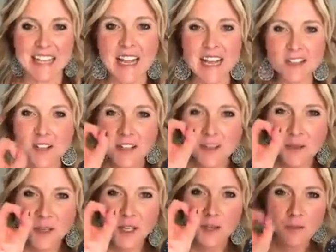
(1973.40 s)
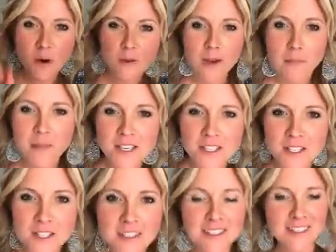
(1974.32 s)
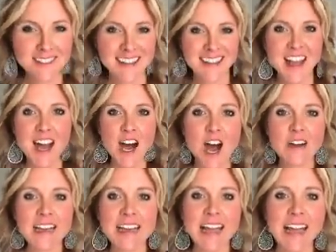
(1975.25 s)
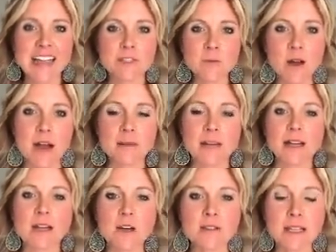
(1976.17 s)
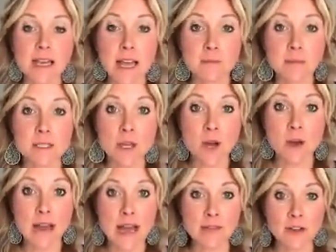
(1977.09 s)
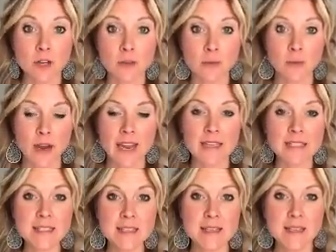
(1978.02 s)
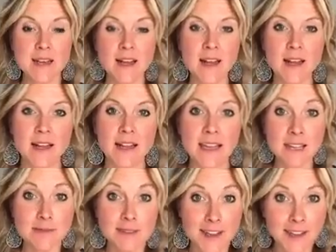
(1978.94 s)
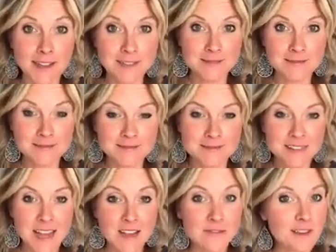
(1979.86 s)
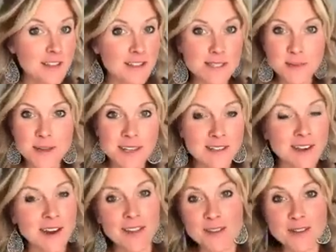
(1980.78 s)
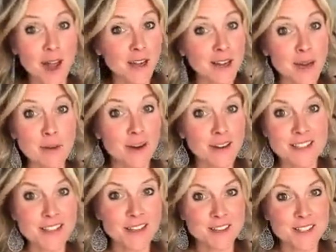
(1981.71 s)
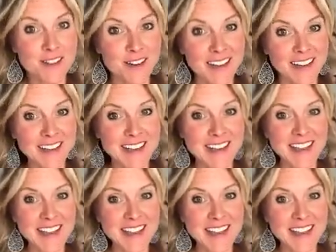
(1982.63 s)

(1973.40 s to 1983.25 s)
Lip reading: In your little cute profile picture. All right, guys, well, I'm gonna close it up. So have a great evening. Have fun this week and all those holiday parties that are starting.